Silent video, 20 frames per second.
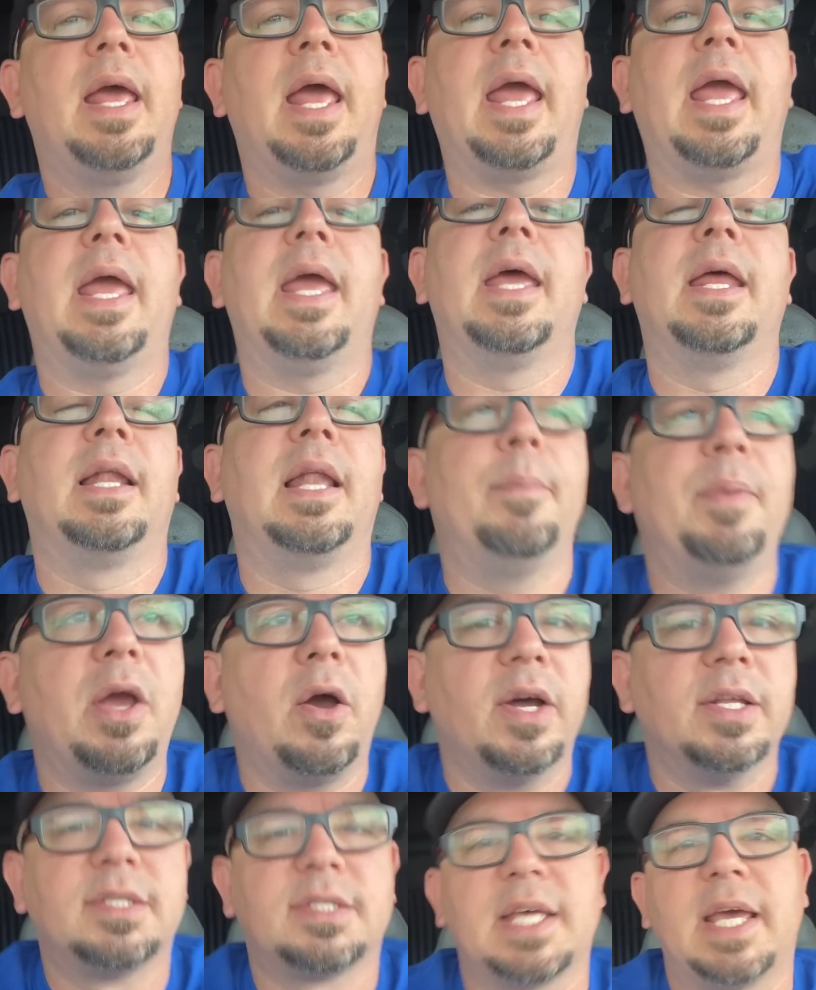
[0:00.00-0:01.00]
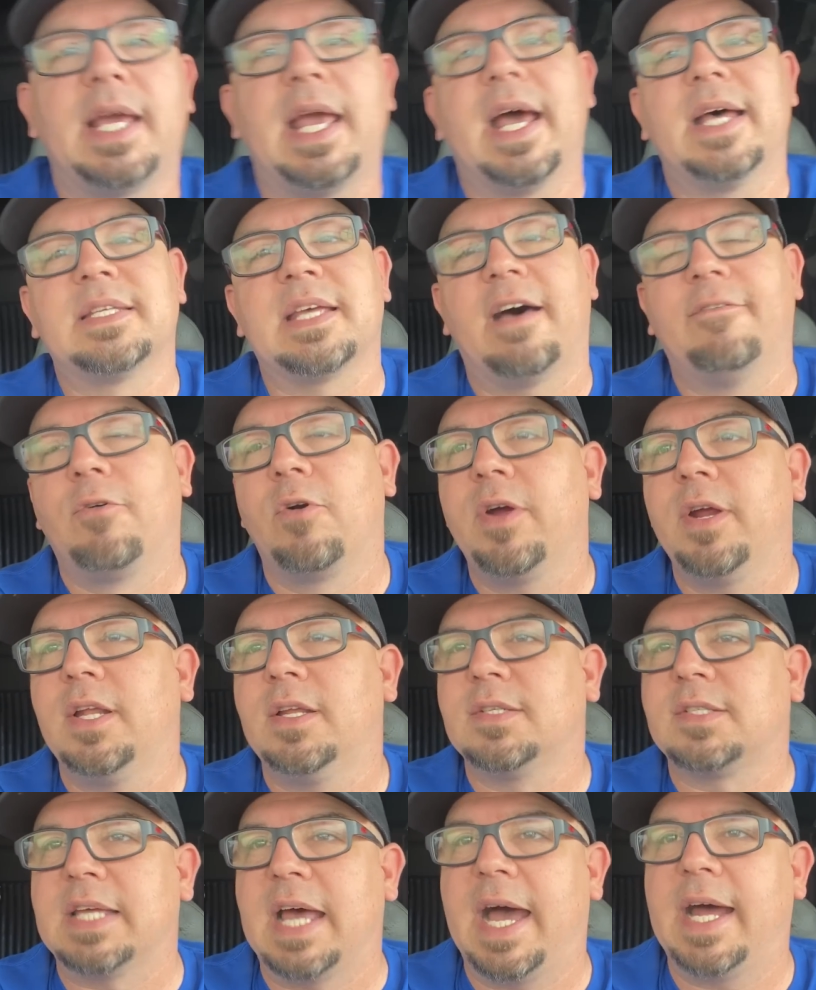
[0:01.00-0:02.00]
And let me go ahead and say, guys, I've already
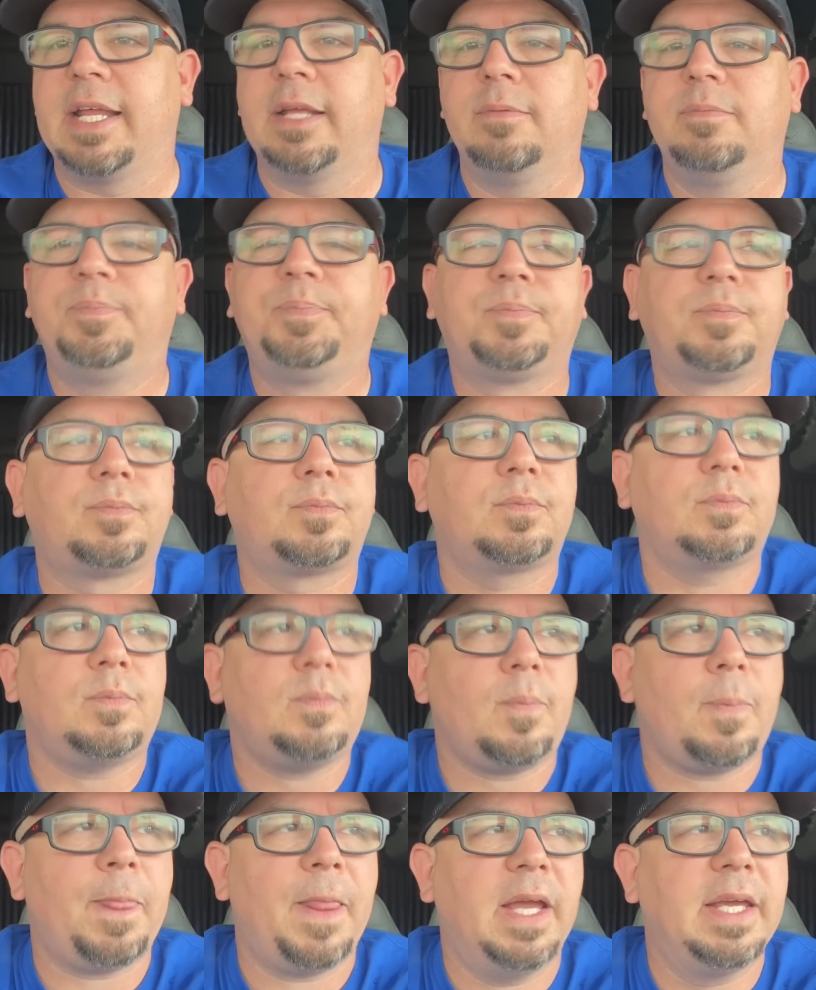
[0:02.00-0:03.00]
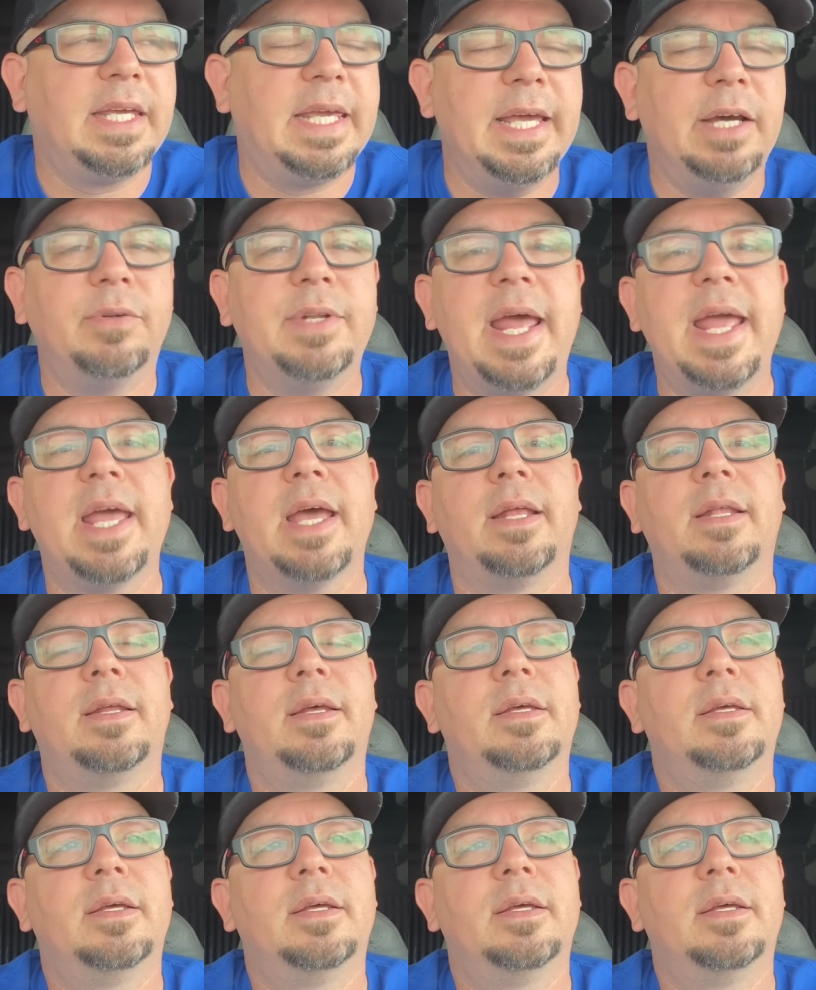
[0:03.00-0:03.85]
decided Gildan,